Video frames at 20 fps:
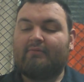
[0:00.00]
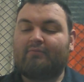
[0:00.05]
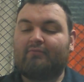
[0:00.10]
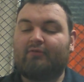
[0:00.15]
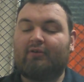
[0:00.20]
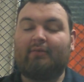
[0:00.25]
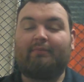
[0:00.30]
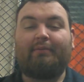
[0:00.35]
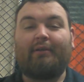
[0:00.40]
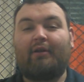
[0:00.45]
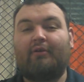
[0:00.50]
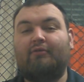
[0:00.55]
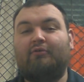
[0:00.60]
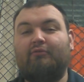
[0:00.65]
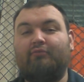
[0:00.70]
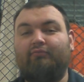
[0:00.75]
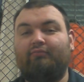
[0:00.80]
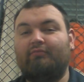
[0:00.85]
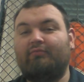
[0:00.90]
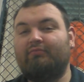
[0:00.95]
want to
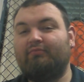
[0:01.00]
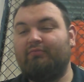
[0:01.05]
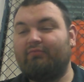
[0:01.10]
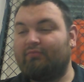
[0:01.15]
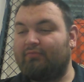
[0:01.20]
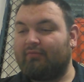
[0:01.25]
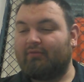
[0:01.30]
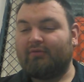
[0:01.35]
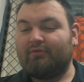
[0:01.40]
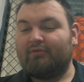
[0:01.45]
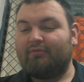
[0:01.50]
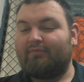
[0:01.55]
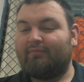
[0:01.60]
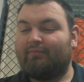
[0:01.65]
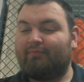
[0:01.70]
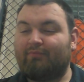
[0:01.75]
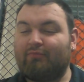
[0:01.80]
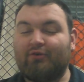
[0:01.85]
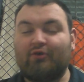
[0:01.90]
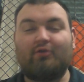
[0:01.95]
blow
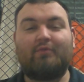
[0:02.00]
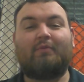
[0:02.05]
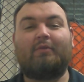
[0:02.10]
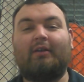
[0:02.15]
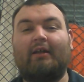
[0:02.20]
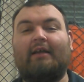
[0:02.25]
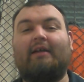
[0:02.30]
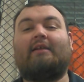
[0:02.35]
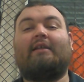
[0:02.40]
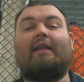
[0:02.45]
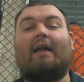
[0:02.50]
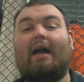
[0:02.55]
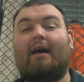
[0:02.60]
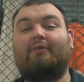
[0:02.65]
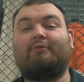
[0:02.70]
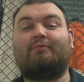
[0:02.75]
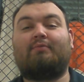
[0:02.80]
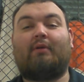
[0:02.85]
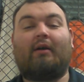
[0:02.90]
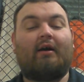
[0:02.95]
uber leak
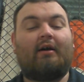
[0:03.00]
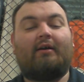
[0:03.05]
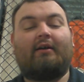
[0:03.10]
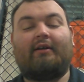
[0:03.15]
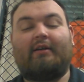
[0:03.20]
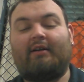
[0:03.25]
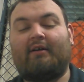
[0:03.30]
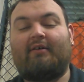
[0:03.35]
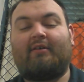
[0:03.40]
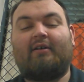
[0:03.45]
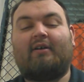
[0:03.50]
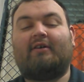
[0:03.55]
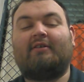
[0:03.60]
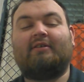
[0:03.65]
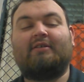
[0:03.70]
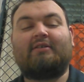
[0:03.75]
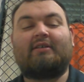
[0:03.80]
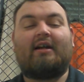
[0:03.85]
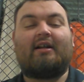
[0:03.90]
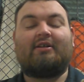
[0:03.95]
clouds, bro, and all
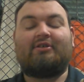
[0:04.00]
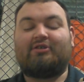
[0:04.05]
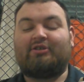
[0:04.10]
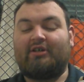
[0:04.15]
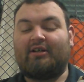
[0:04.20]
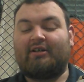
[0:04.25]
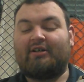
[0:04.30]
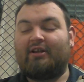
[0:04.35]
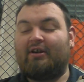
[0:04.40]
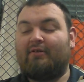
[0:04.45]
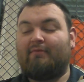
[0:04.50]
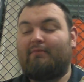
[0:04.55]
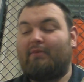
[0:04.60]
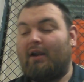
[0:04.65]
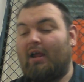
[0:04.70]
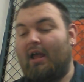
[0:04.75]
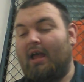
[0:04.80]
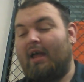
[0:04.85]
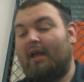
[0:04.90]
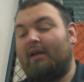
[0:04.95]
this kind of shit,
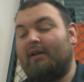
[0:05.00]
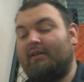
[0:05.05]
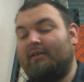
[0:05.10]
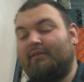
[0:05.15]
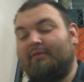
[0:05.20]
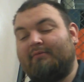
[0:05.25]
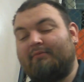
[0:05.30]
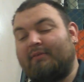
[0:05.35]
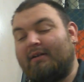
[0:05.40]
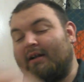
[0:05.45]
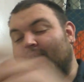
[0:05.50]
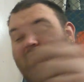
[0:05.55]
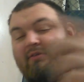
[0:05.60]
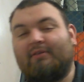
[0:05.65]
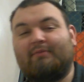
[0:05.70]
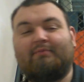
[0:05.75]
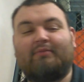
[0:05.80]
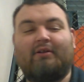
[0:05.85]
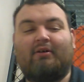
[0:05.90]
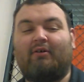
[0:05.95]
bruh, I
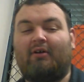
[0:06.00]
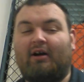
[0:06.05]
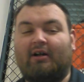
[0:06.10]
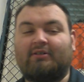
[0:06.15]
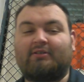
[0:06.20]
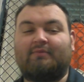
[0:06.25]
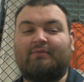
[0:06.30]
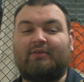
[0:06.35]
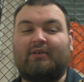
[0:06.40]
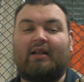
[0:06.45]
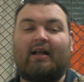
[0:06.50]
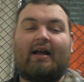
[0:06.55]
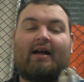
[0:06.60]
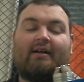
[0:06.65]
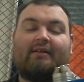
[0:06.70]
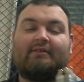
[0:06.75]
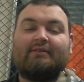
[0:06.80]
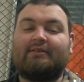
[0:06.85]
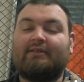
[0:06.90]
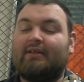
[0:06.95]
want to blow awesome
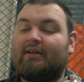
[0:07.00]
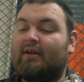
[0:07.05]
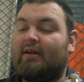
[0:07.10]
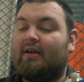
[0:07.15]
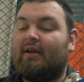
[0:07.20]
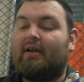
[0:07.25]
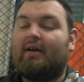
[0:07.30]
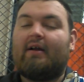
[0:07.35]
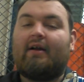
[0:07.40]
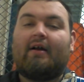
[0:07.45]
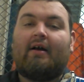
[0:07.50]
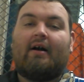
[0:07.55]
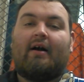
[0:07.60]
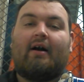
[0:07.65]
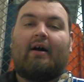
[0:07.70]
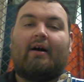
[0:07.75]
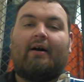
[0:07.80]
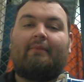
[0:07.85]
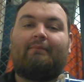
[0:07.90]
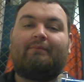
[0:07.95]
clouds.
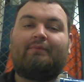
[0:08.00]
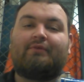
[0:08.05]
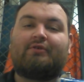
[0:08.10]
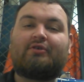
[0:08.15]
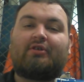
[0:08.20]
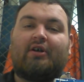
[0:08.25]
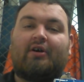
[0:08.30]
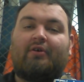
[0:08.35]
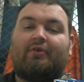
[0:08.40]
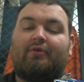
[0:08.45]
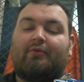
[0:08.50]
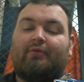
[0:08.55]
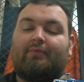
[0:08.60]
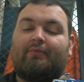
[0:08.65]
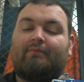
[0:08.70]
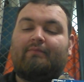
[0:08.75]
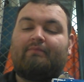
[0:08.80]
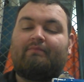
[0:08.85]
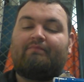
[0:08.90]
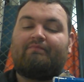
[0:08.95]
So
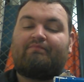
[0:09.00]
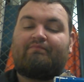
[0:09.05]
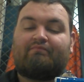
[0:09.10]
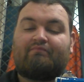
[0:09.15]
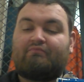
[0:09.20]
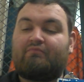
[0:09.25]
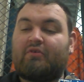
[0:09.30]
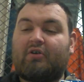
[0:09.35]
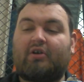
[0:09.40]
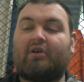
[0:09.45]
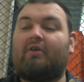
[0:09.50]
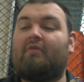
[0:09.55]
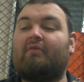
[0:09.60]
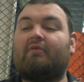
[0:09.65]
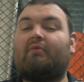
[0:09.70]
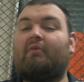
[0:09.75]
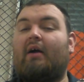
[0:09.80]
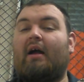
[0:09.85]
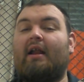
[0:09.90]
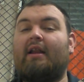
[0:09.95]
we're gonna go
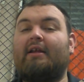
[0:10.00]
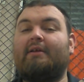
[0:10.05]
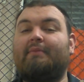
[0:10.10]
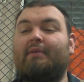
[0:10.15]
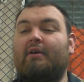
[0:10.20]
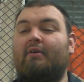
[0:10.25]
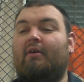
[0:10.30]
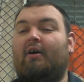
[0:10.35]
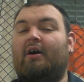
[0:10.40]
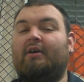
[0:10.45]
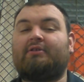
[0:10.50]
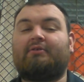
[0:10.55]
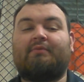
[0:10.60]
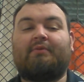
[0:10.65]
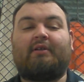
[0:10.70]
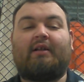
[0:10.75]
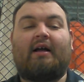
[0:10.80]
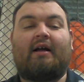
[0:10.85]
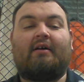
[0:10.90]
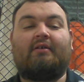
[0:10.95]
over, well, how do you blow awesome
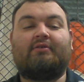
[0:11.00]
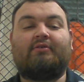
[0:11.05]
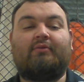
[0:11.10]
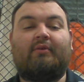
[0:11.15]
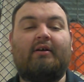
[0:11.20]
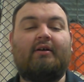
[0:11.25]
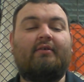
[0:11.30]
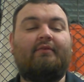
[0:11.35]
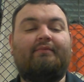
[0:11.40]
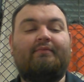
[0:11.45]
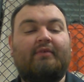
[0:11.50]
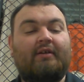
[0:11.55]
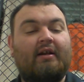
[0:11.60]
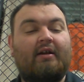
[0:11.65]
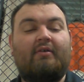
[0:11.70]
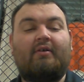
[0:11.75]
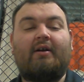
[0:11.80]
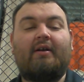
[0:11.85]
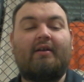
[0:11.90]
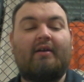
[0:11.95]
clouds? Well, you
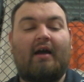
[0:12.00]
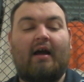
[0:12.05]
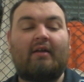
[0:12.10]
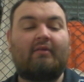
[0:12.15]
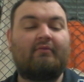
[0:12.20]
know what,